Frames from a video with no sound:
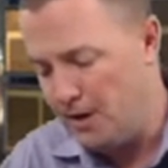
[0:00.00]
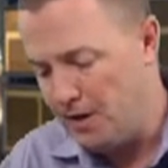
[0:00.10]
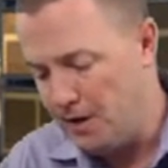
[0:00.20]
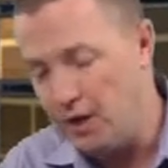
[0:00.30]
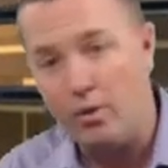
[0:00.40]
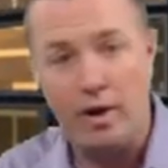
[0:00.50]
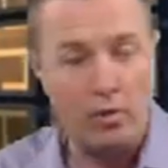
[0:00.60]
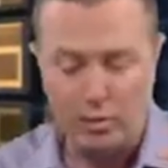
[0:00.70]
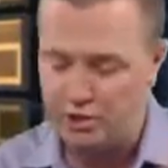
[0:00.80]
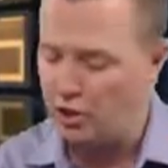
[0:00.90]
Anyway,
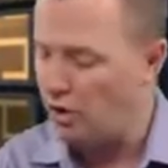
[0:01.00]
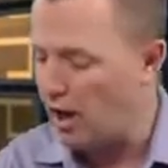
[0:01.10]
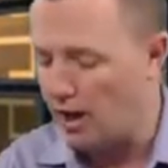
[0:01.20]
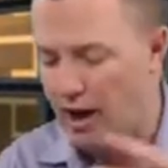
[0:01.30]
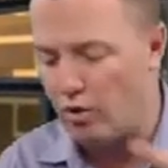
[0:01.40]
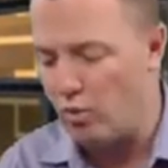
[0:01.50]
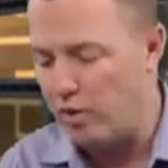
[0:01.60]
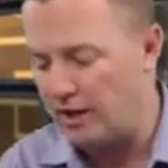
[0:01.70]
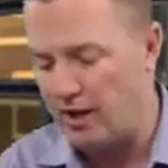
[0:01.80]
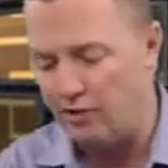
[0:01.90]
we still got a lot of the
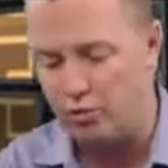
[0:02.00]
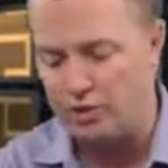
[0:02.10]
week left.